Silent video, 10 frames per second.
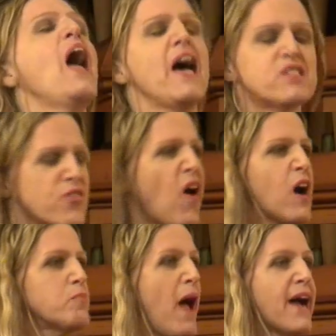as
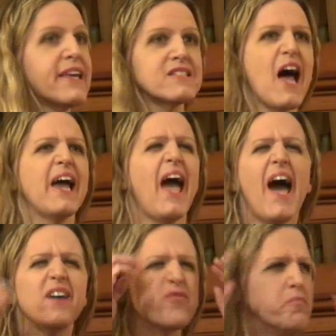far back as I
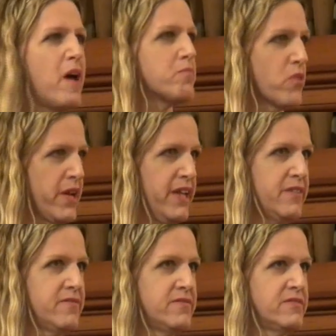have memory,
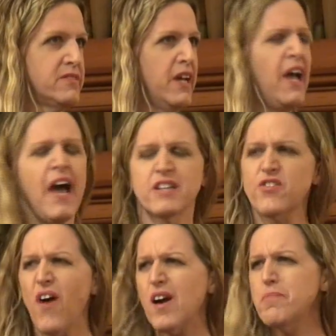as
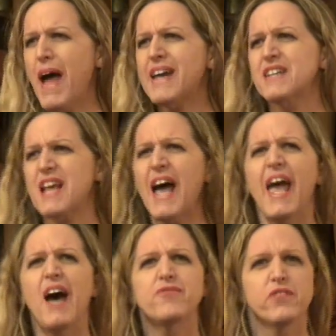far back as I
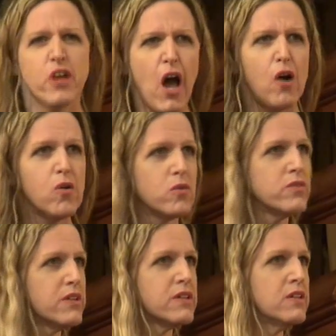have
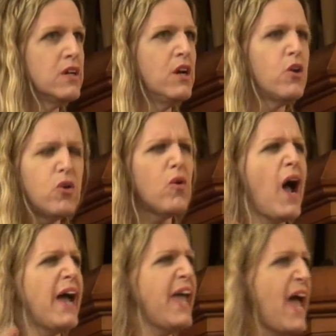known who
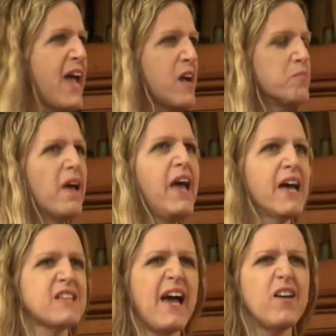I am,
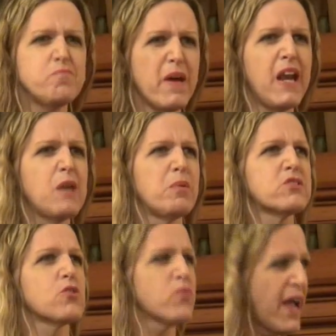as I have been
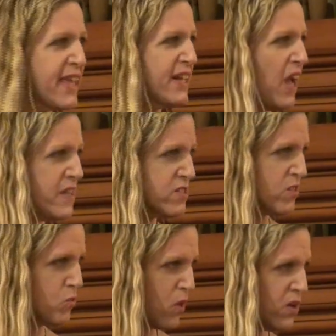able to recognize
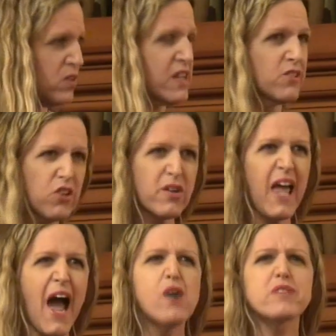the world and
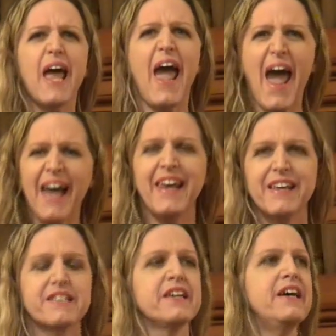look out at
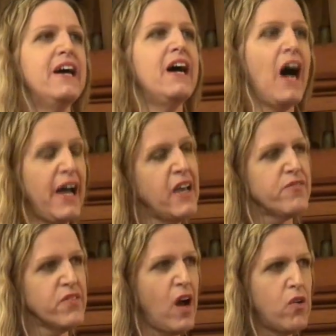it, I
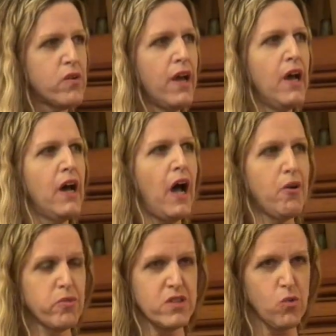have known
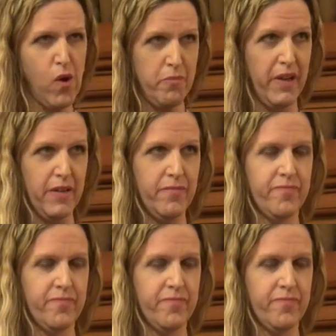I was a woman.